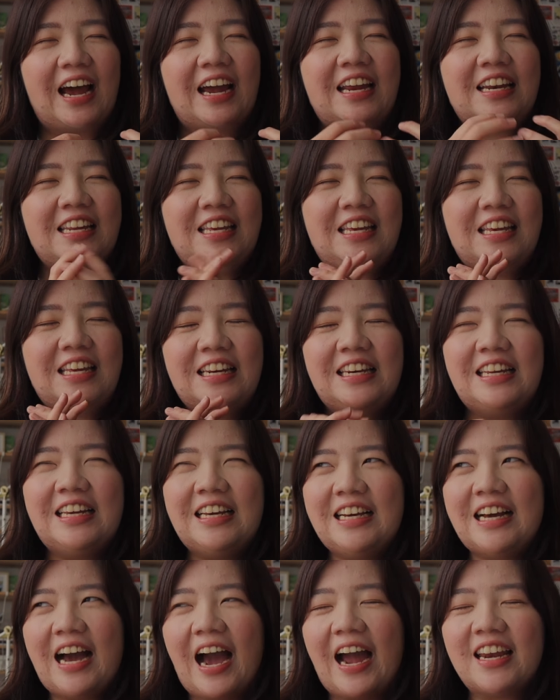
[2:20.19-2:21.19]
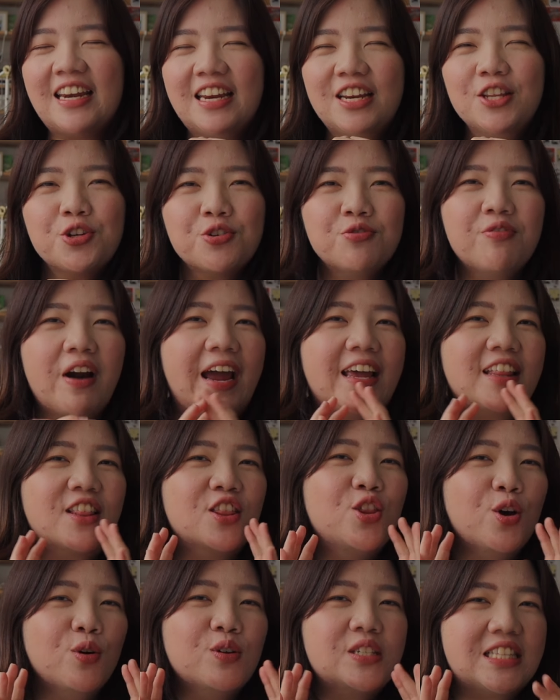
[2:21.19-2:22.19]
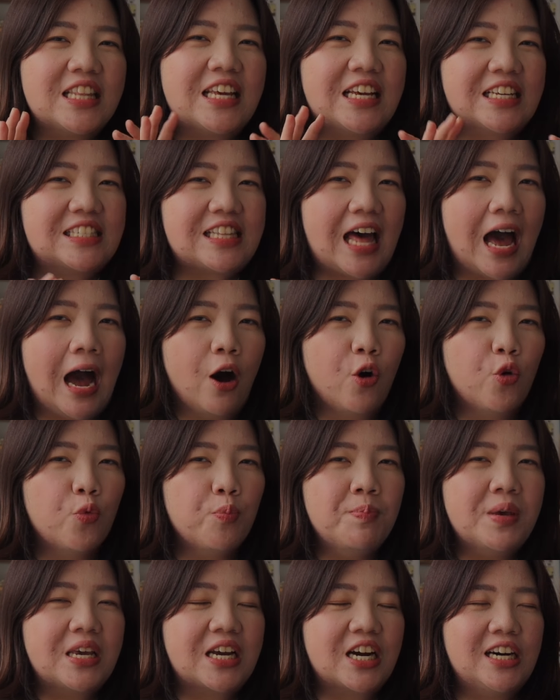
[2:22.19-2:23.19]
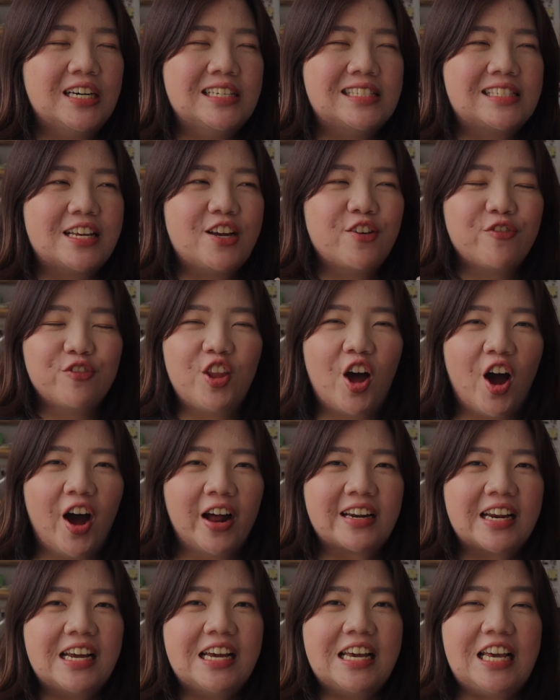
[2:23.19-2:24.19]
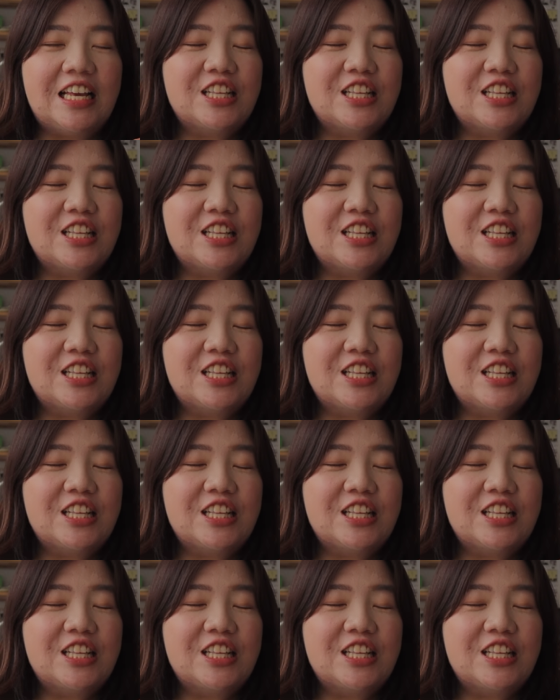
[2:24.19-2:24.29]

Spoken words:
I need to write those things down, because if not,